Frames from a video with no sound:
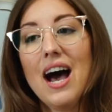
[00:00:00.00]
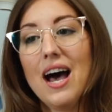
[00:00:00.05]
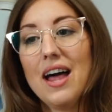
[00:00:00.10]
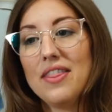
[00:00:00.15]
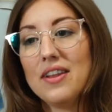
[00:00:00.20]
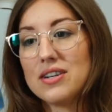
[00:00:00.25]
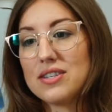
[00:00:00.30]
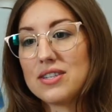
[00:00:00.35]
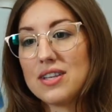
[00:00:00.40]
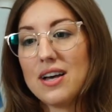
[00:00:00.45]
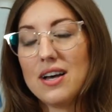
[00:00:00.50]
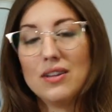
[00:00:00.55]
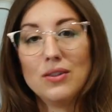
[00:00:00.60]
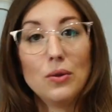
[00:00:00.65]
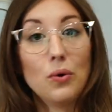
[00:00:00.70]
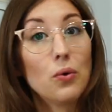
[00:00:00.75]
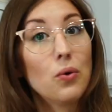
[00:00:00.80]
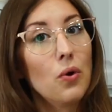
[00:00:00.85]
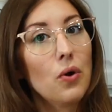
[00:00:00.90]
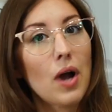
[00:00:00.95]
There's a
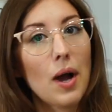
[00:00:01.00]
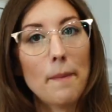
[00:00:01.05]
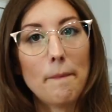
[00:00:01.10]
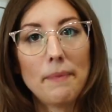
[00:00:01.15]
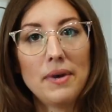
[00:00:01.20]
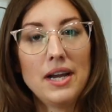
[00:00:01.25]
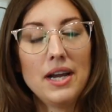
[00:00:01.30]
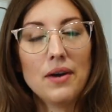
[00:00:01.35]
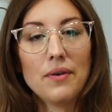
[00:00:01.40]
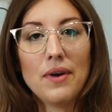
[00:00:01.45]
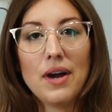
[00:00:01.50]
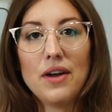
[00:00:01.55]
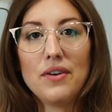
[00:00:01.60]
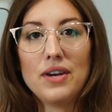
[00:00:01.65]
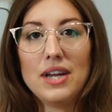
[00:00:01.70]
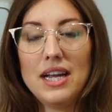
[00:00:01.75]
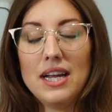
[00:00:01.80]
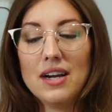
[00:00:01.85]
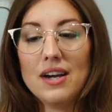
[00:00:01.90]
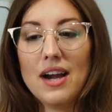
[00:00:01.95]
local company around
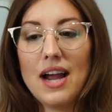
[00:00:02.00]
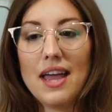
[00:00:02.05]
here